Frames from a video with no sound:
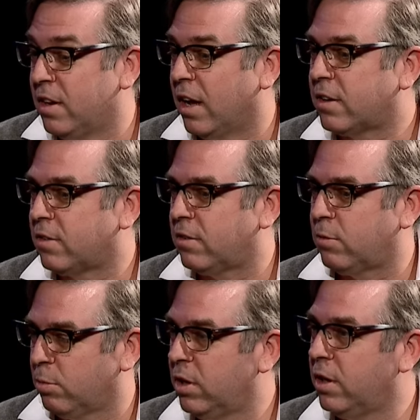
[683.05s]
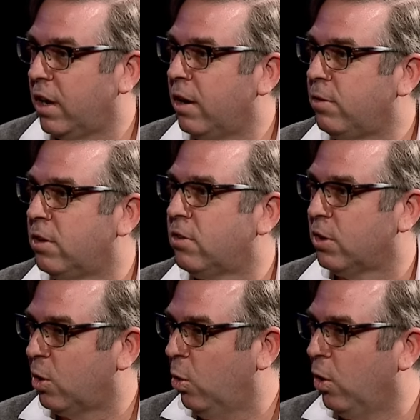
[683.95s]
the next three and a half years
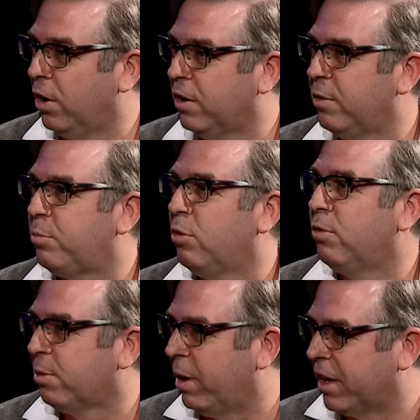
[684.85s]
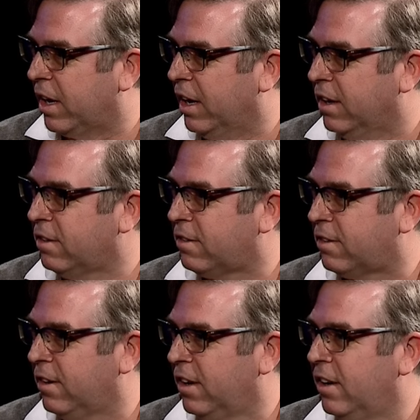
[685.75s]
in court proving my
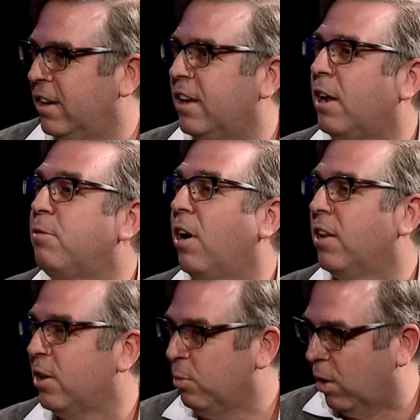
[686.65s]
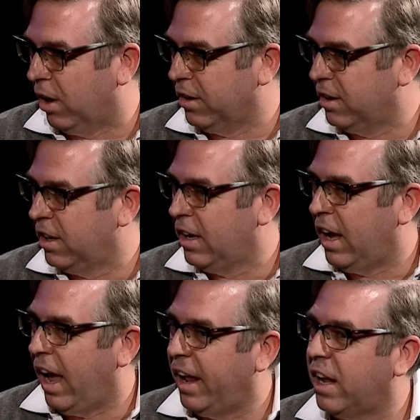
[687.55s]
case, and I finally won.
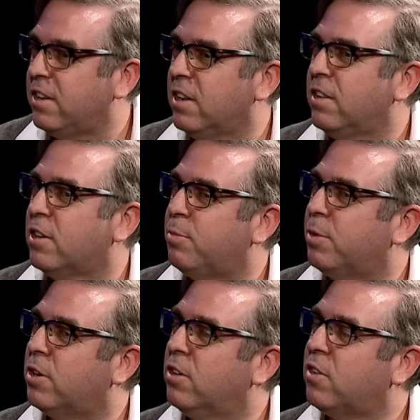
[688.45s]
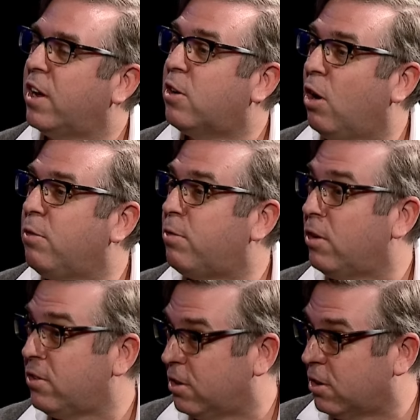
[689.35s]
And I did this because I'd gone
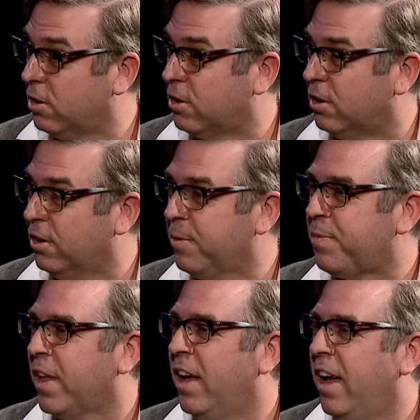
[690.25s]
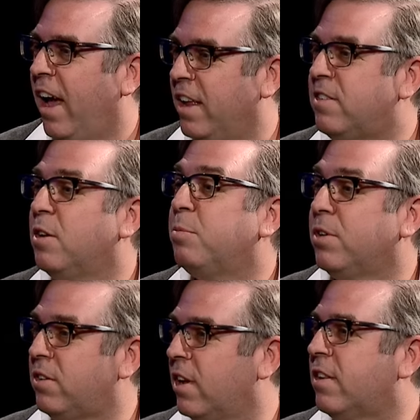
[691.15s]
first to Google and said,
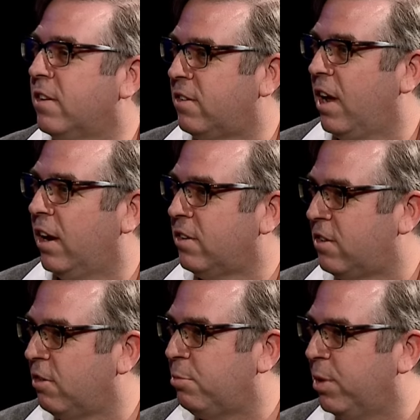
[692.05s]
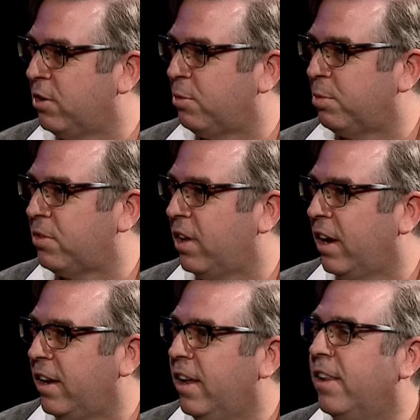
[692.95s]
please take this down, it's defamation per
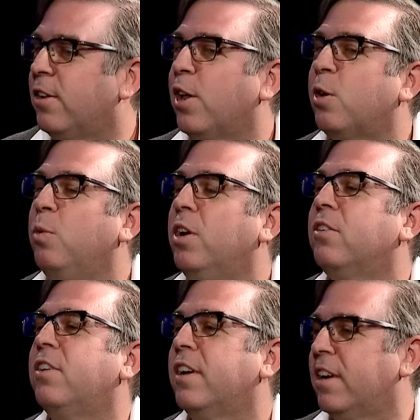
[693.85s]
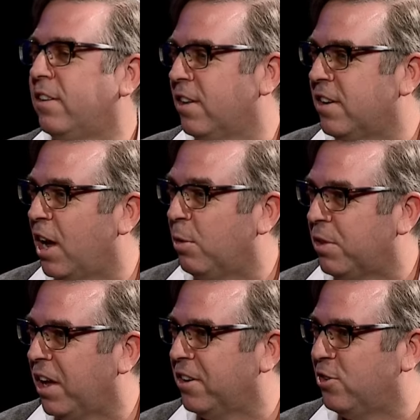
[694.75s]
se. They're like, we don't take anything down
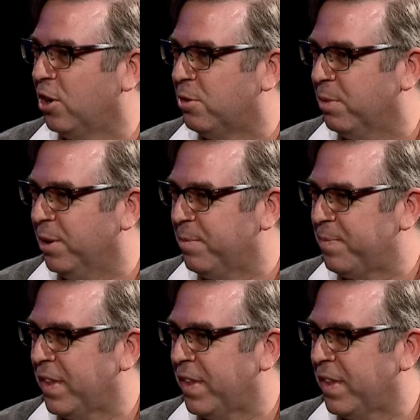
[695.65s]
without a judgment.